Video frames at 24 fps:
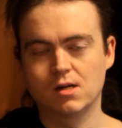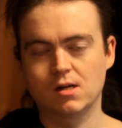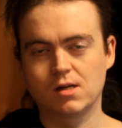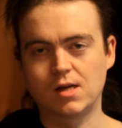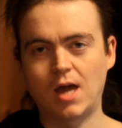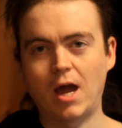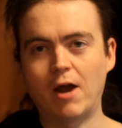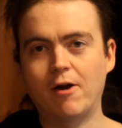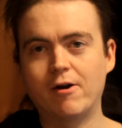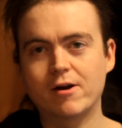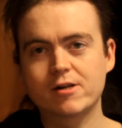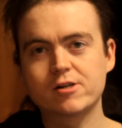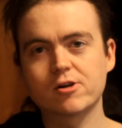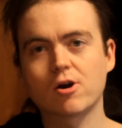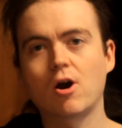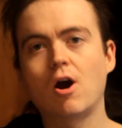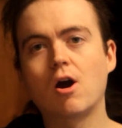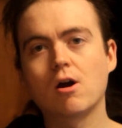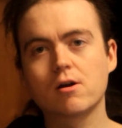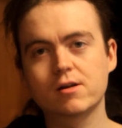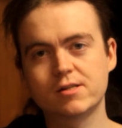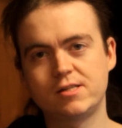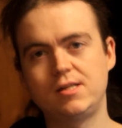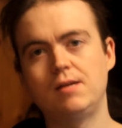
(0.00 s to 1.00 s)
character
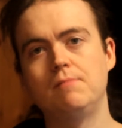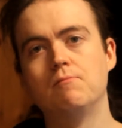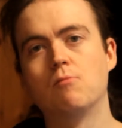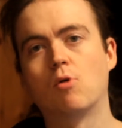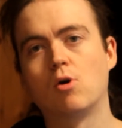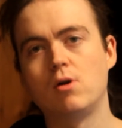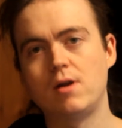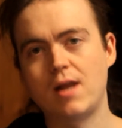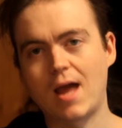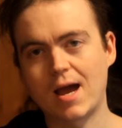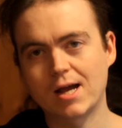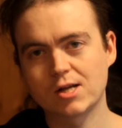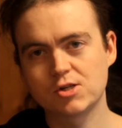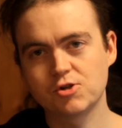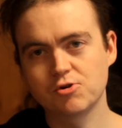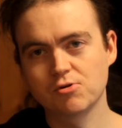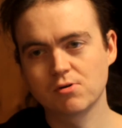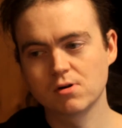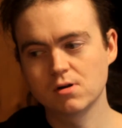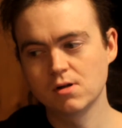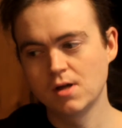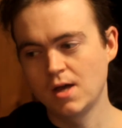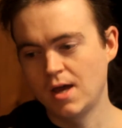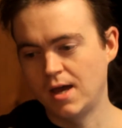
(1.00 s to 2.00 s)
arc seem more
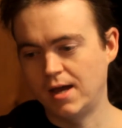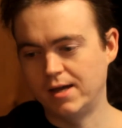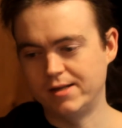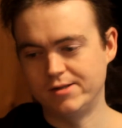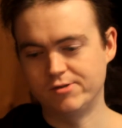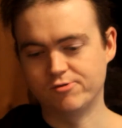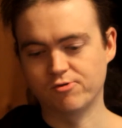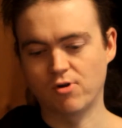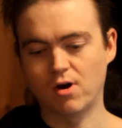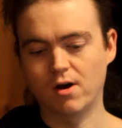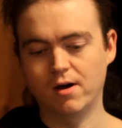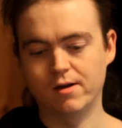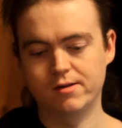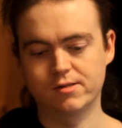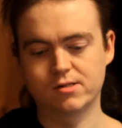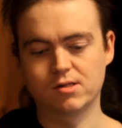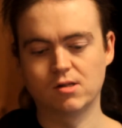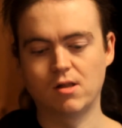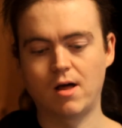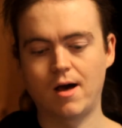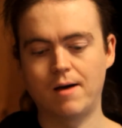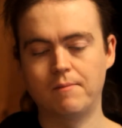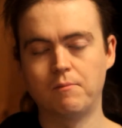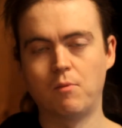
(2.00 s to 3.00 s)
natural. It draws a
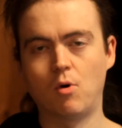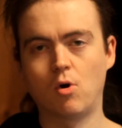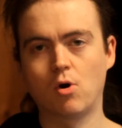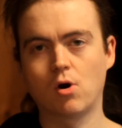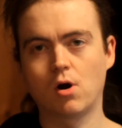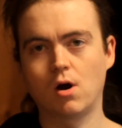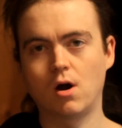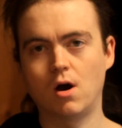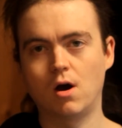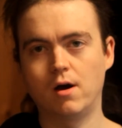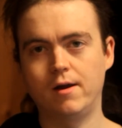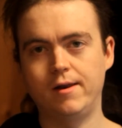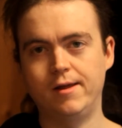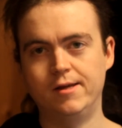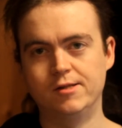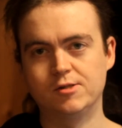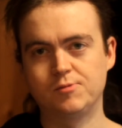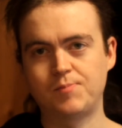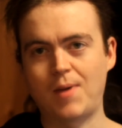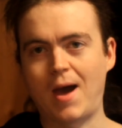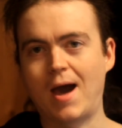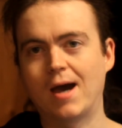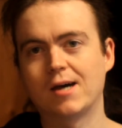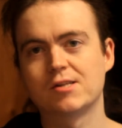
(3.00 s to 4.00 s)
lot more on his
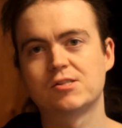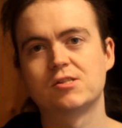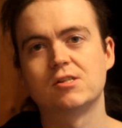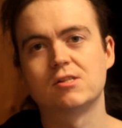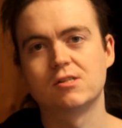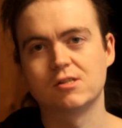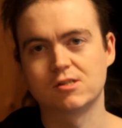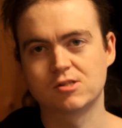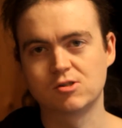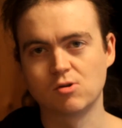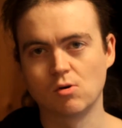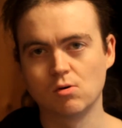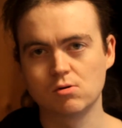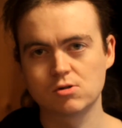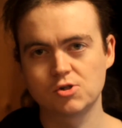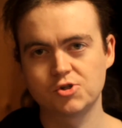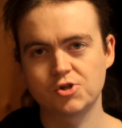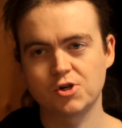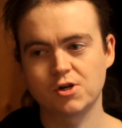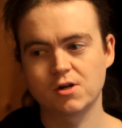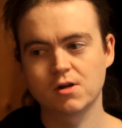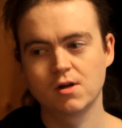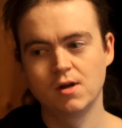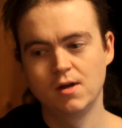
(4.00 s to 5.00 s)
past as a
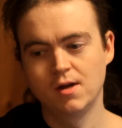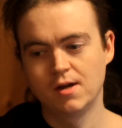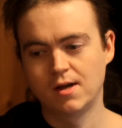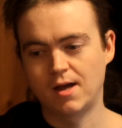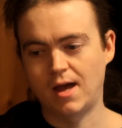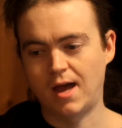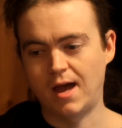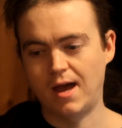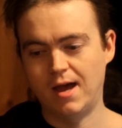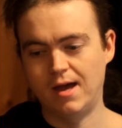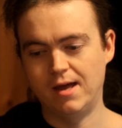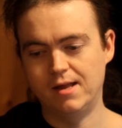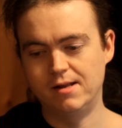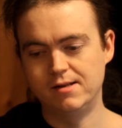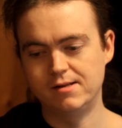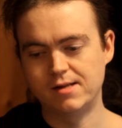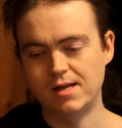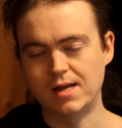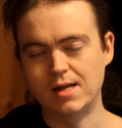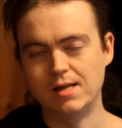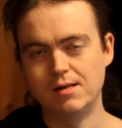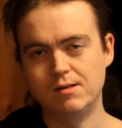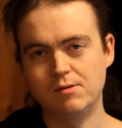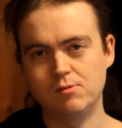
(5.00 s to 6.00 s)
soldier and
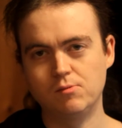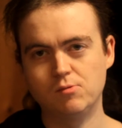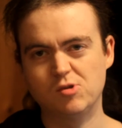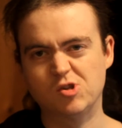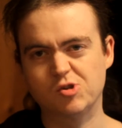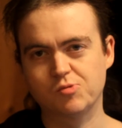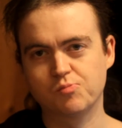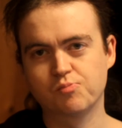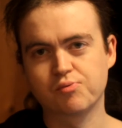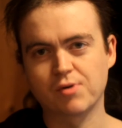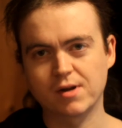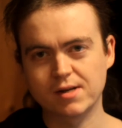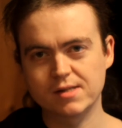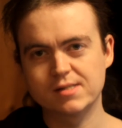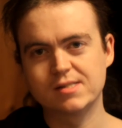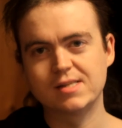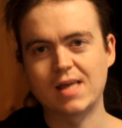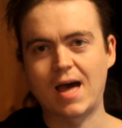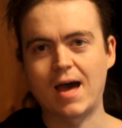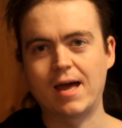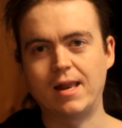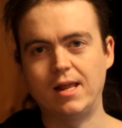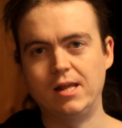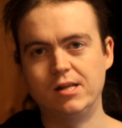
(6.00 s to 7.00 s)
it brings
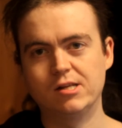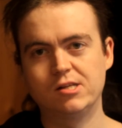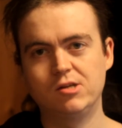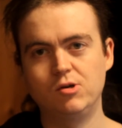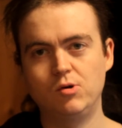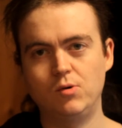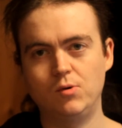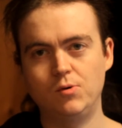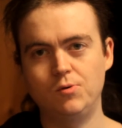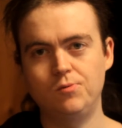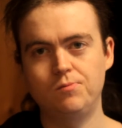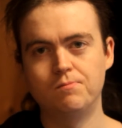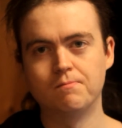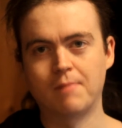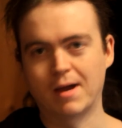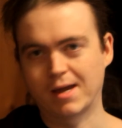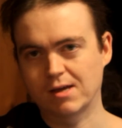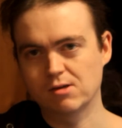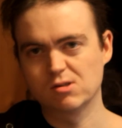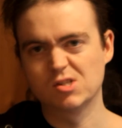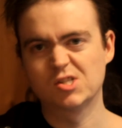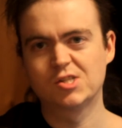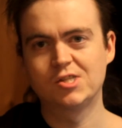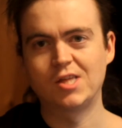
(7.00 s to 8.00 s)
that into
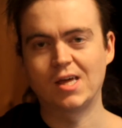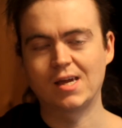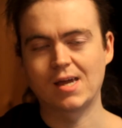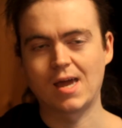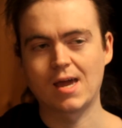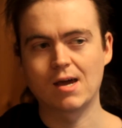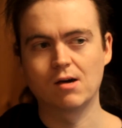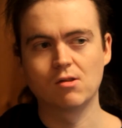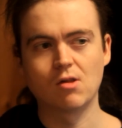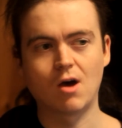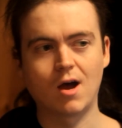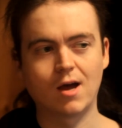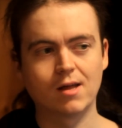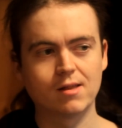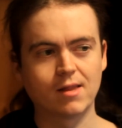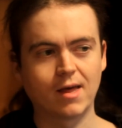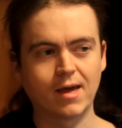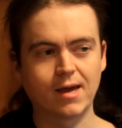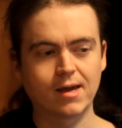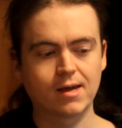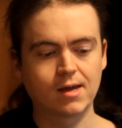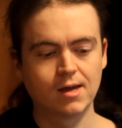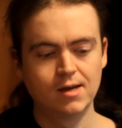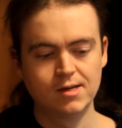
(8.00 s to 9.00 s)
Michael's thinking a lot,
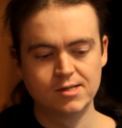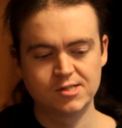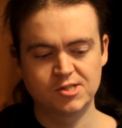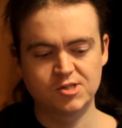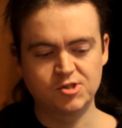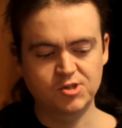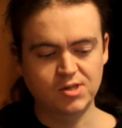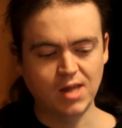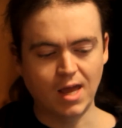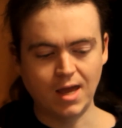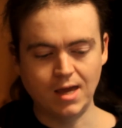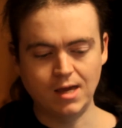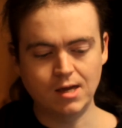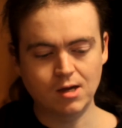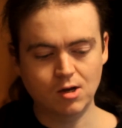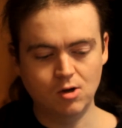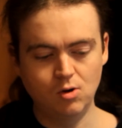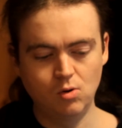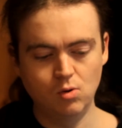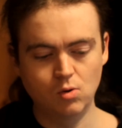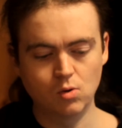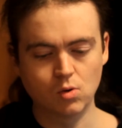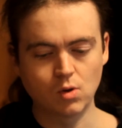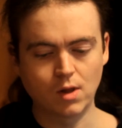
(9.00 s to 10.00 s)
like staying
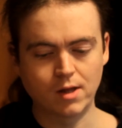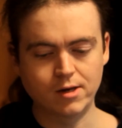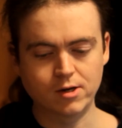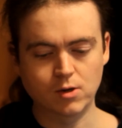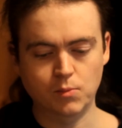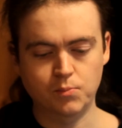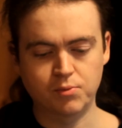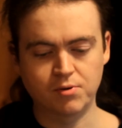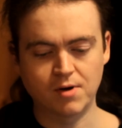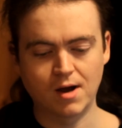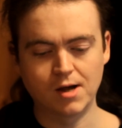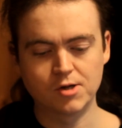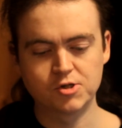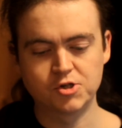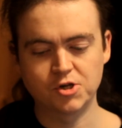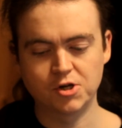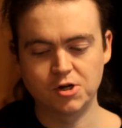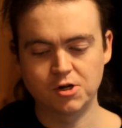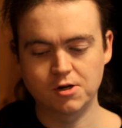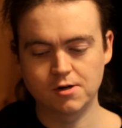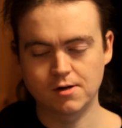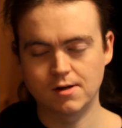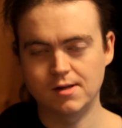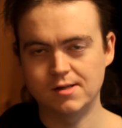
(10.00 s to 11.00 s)
cool under
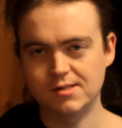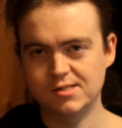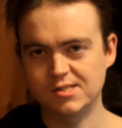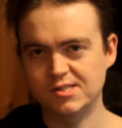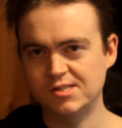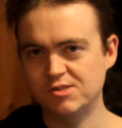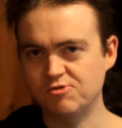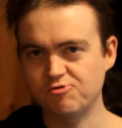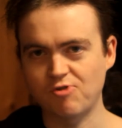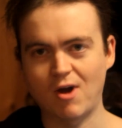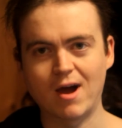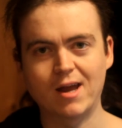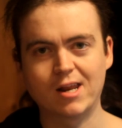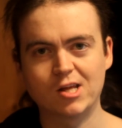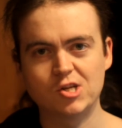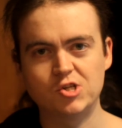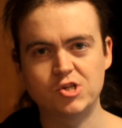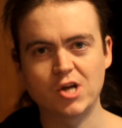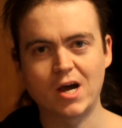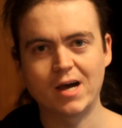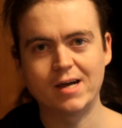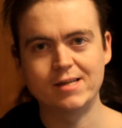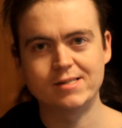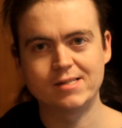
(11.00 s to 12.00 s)
pressure and
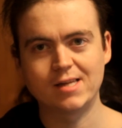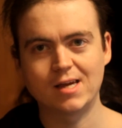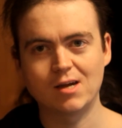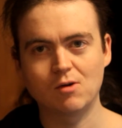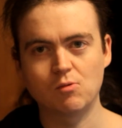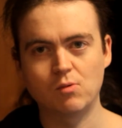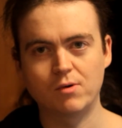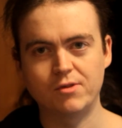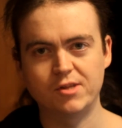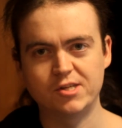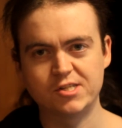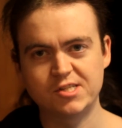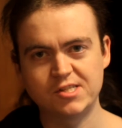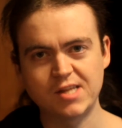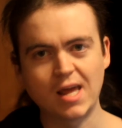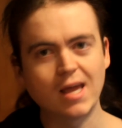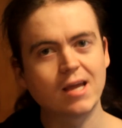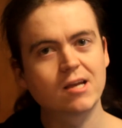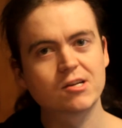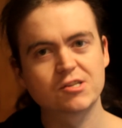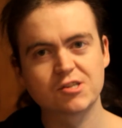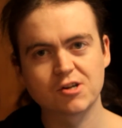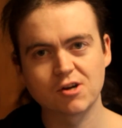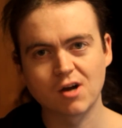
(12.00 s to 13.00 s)
strategizing when the
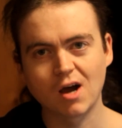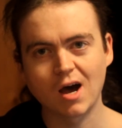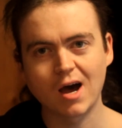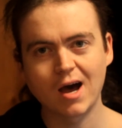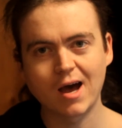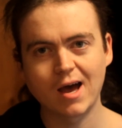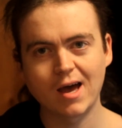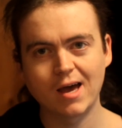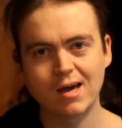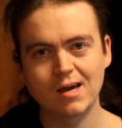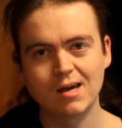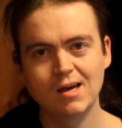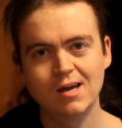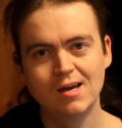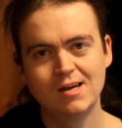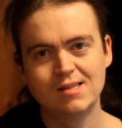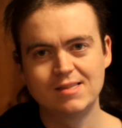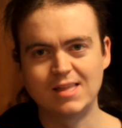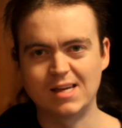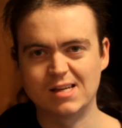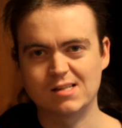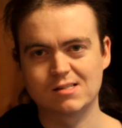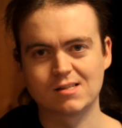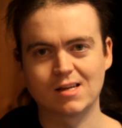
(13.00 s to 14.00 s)
stakes are high,
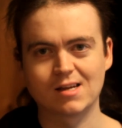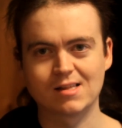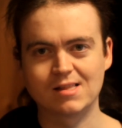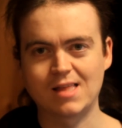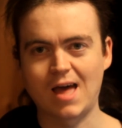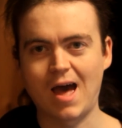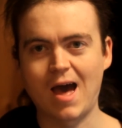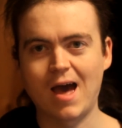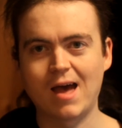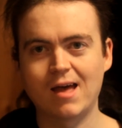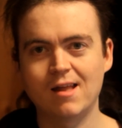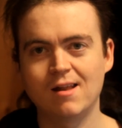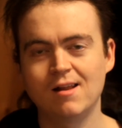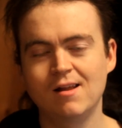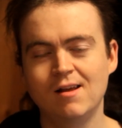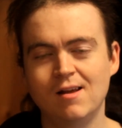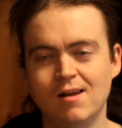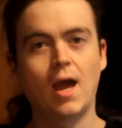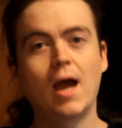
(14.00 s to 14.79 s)
things like that.